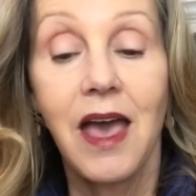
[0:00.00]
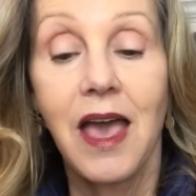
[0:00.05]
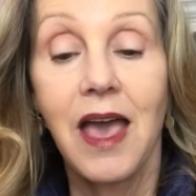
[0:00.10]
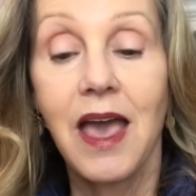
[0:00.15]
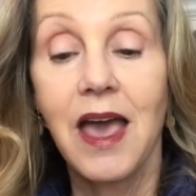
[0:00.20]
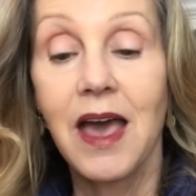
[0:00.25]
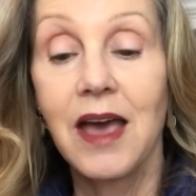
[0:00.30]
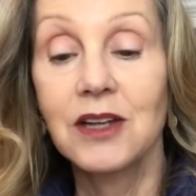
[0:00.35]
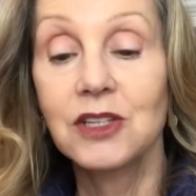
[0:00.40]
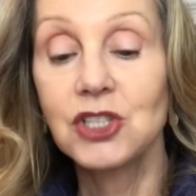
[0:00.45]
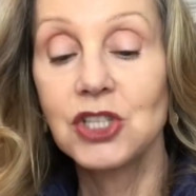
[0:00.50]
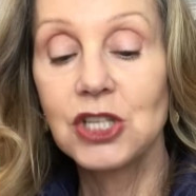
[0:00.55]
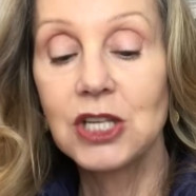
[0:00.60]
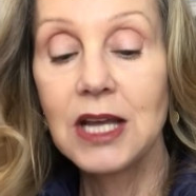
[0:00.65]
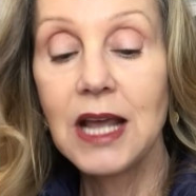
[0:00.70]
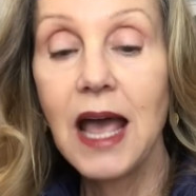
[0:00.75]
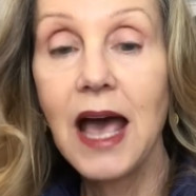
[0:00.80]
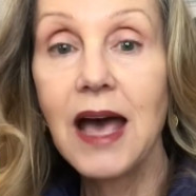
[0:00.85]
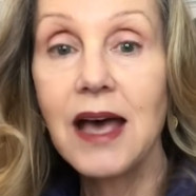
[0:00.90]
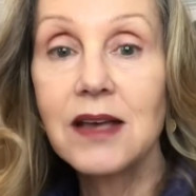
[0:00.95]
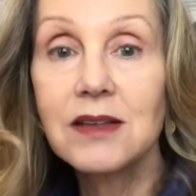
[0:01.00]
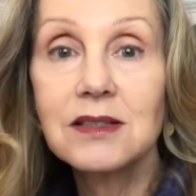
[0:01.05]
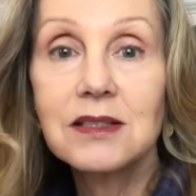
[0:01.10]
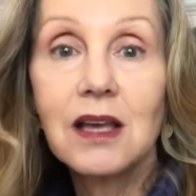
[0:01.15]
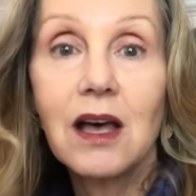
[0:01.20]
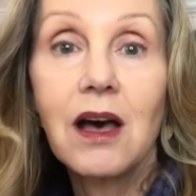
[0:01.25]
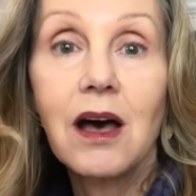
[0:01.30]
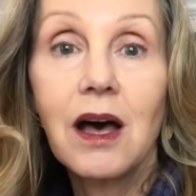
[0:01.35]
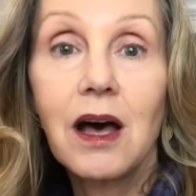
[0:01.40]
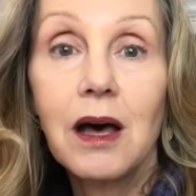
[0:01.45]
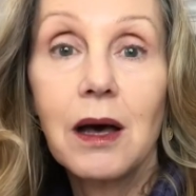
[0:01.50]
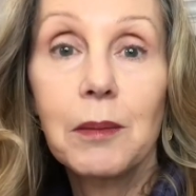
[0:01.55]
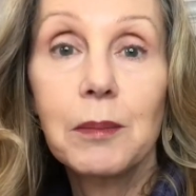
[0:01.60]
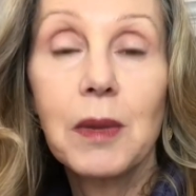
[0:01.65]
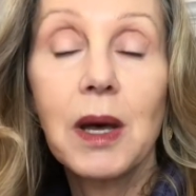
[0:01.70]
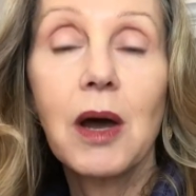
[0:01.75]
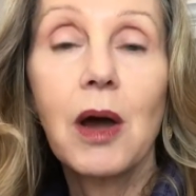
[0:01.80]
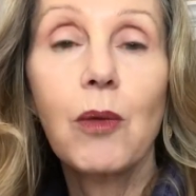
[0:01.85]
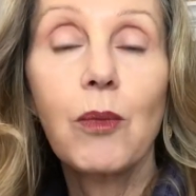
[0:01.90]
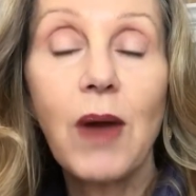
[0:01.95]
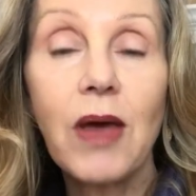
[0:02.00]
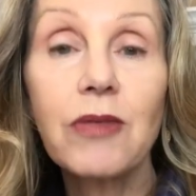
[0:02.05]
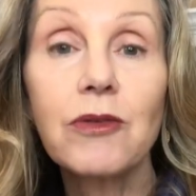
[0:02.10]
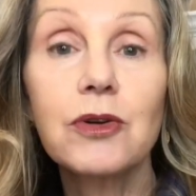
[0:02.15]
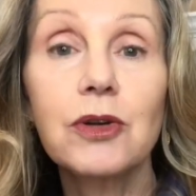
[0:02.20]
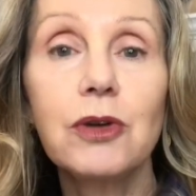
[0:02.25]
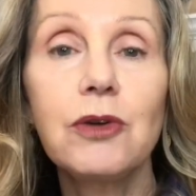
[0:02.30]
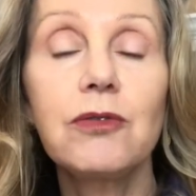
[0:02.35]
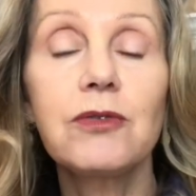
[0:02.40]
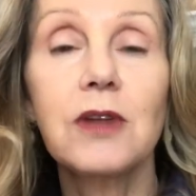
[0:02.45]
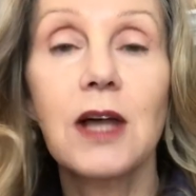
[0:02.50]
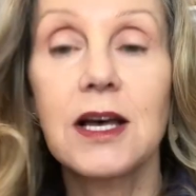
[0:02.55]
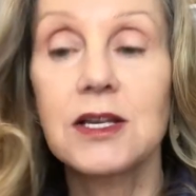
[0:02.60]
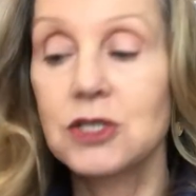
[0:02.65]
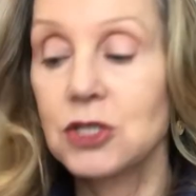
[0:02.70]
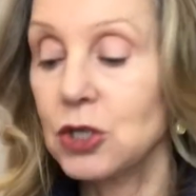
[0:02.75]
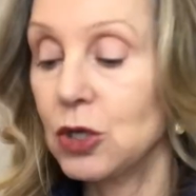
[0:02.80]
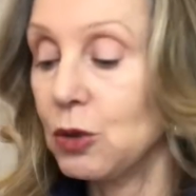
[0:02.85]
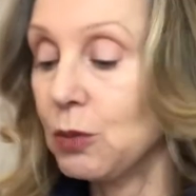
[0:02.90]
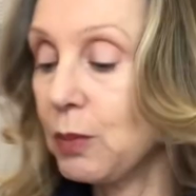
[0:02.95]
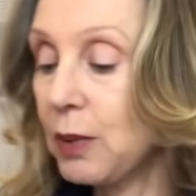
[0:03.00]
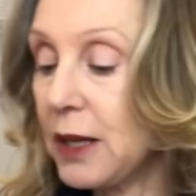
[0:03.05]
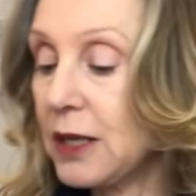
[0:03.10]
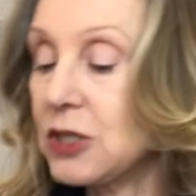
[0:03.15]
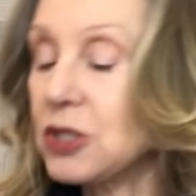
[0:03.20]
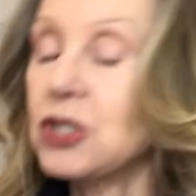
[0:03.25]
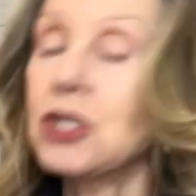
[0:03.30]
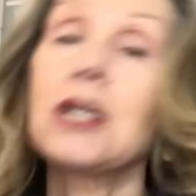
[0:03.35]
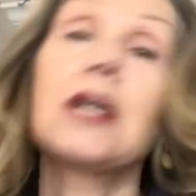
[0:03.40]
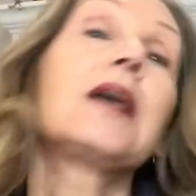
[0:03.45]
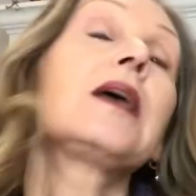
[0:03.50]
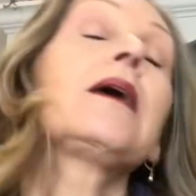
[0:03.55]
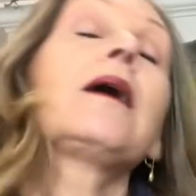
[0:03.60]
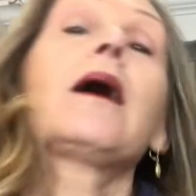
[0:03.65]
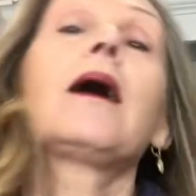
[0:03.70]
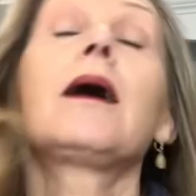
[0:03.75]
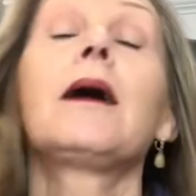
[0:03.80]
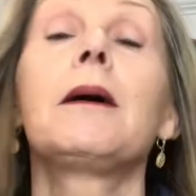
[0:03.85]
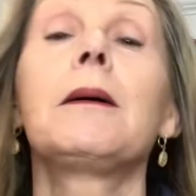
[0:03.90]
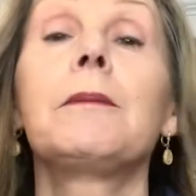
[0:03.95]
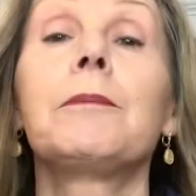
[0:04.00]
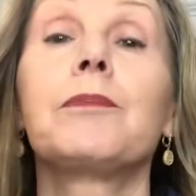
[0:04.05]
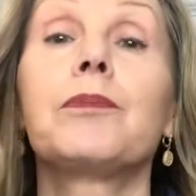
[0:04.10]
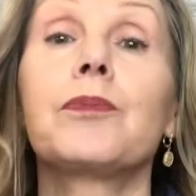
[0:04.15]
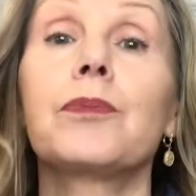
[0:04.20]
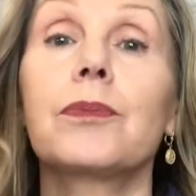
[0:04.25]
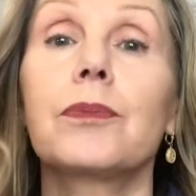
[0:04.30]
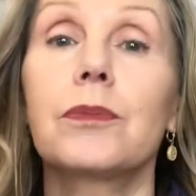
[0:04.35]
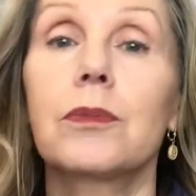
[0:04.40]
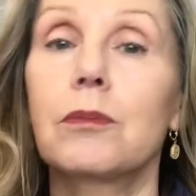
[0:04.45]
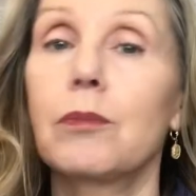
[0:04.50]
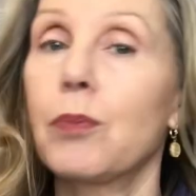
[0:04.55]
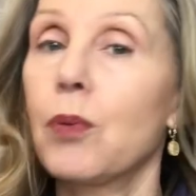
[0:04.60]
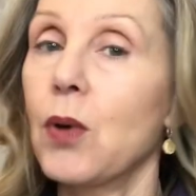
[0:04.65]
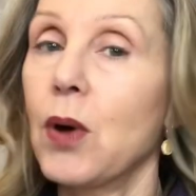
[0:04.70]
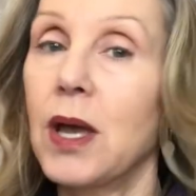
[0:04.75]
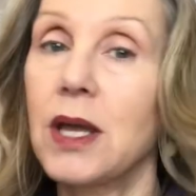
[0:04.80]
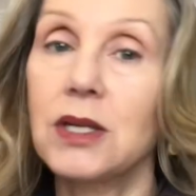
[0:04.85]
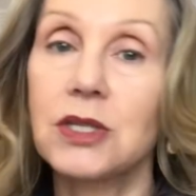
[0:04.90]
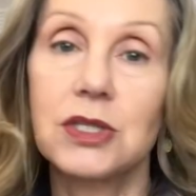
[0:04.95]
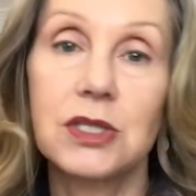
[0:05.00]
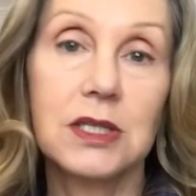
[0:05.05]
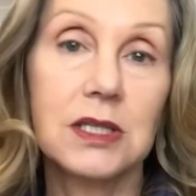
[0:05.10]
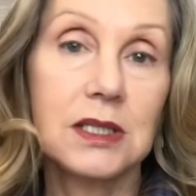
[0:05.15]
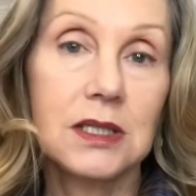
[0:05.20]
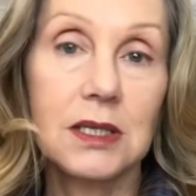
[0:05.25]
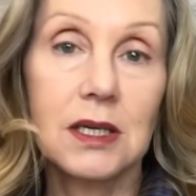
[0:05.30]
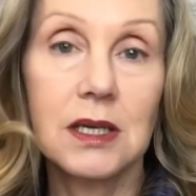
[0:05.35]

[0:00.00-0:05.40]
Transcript: and she has um, a rather new floss tube, but she, um, boy, she